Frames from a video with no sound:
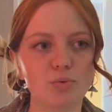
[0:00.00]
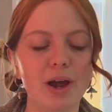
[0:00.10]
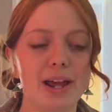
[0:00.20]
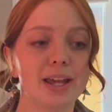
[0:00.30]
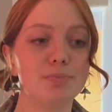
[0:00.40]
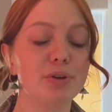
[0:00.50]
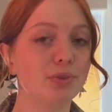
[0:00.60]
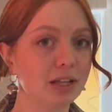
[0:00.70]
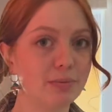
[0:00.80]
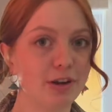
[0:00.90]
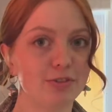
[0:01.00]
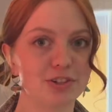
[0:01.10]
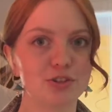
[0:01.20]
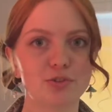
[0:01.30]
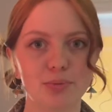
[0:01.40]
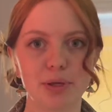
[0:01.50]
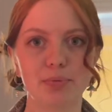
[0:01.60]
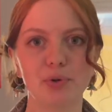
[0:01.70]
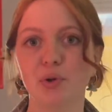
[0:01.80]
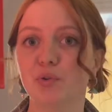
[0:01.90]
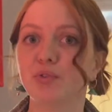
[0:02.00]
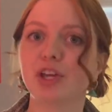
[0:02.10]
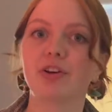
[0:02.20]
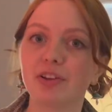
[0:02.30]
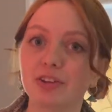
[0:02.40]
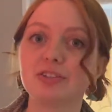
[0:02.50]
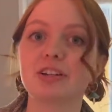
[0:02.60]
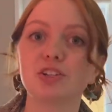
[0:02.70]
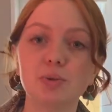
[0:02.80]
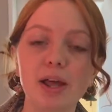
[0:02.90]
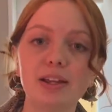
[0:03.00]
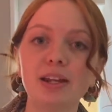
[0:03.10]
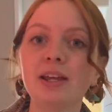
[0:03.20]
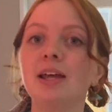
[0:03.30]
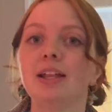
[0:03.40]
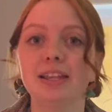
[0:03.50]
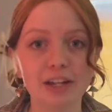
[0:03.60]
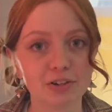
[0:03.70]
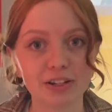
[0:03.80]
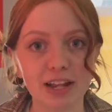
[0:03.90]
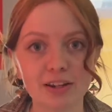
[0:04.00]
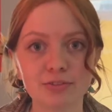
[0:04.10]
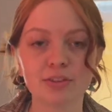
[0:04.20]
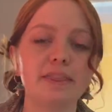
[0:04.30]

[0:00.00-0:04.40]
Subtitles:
YA can be really beneficial for people who figure out their sexuality later in life.